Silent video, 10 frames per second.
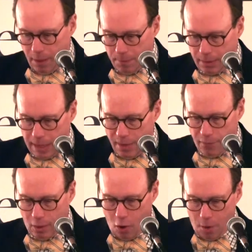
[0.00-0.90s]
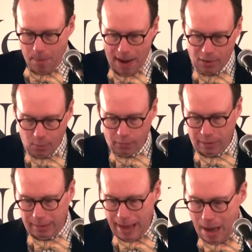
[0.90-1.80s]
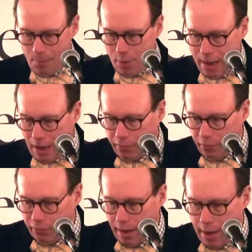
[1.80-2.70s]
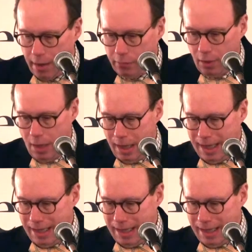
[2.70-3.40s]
but David Kirkpatrick's elaborate exercise in